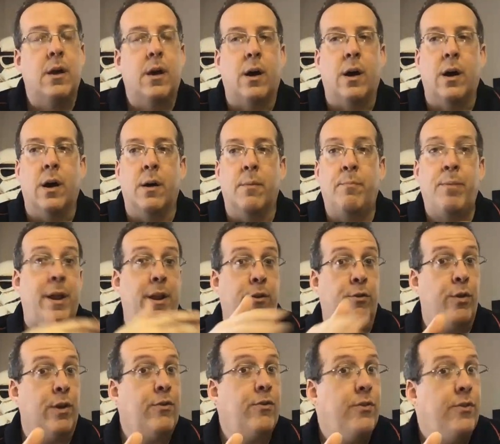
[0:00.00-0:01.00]
a
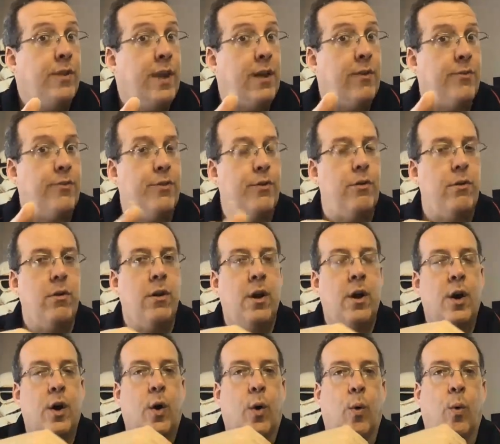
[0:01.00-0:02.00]
penetration tester
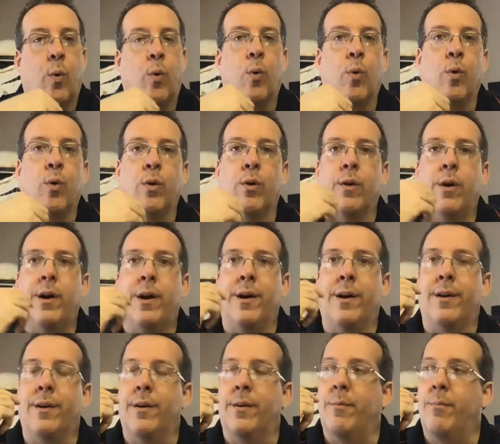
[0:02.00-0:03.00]
or
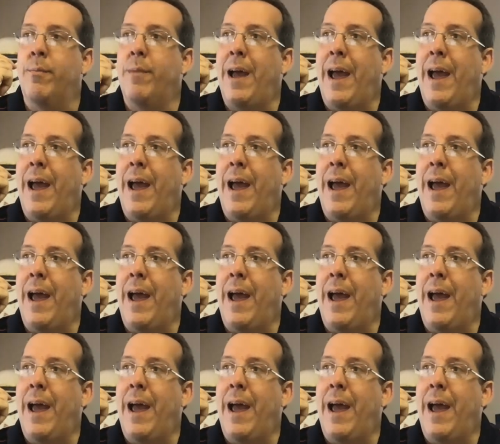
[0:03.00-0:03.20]
uh,